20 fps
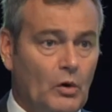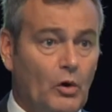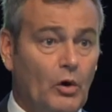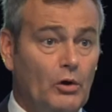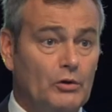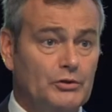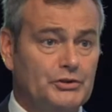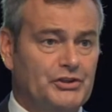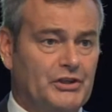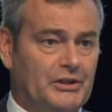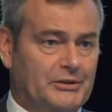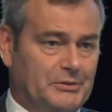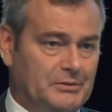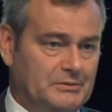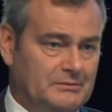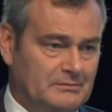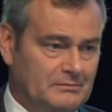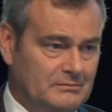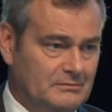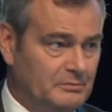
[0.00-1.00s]
Also,
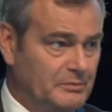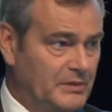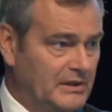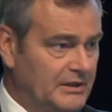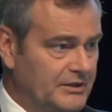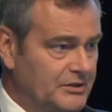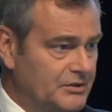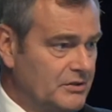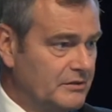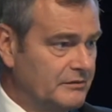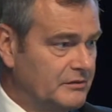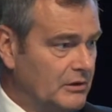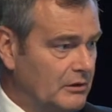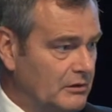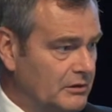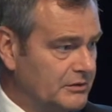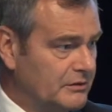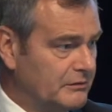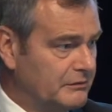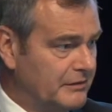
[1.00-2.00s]
billions of
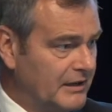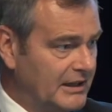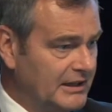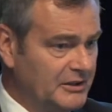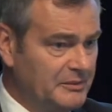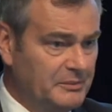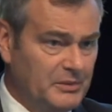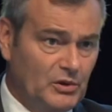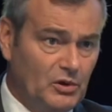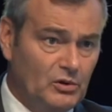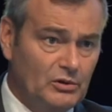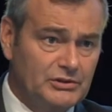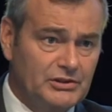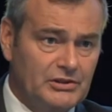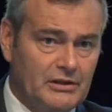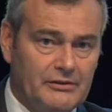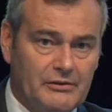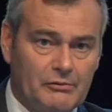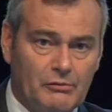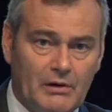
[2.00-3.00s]
dollars of value, but
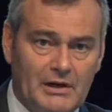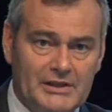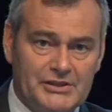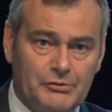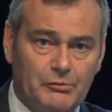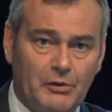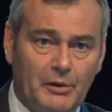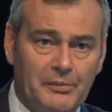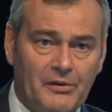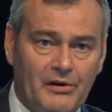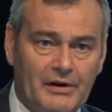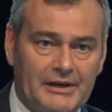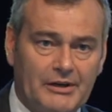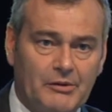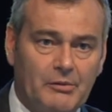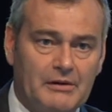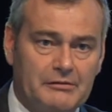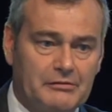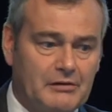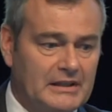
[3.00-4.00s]
also the right to operate,
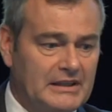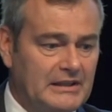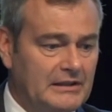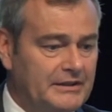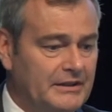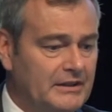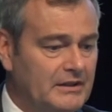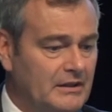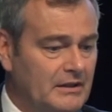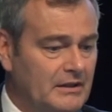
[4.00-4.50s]
quite frankly.